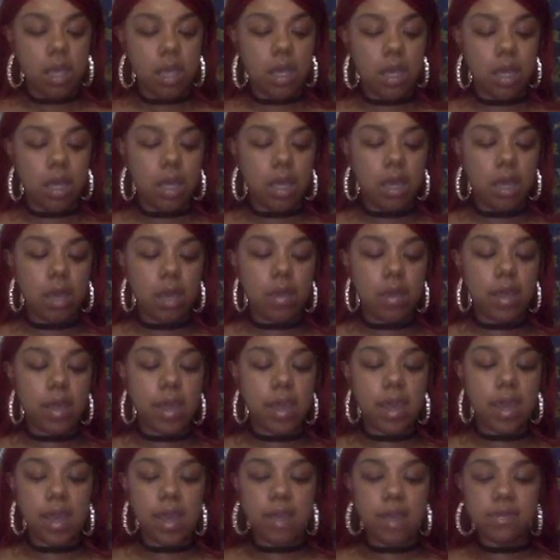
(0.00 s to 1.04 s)
Oh,
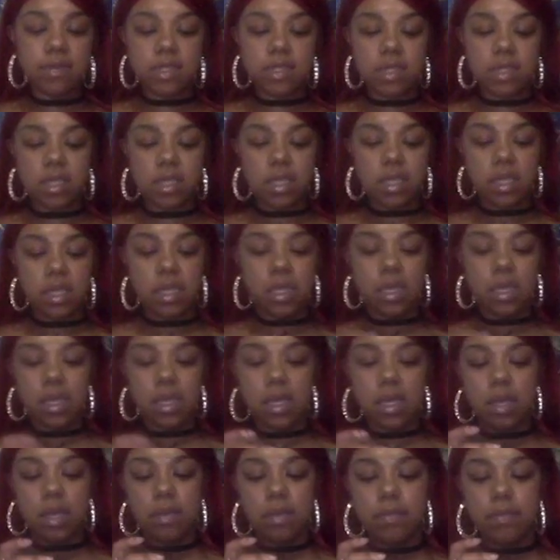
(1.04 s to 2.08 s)
okay. I've seen
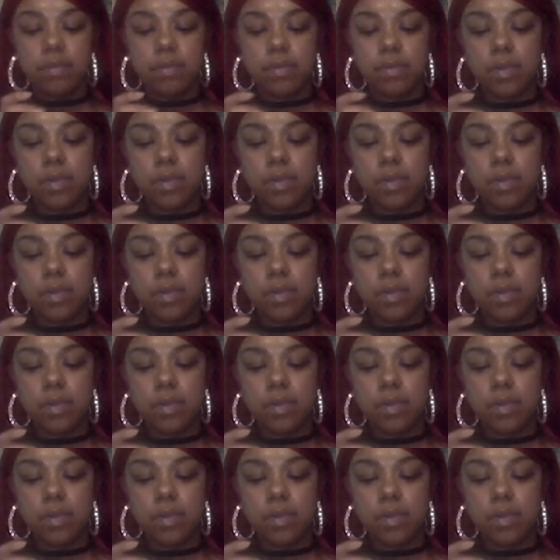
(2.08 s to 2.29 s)
um,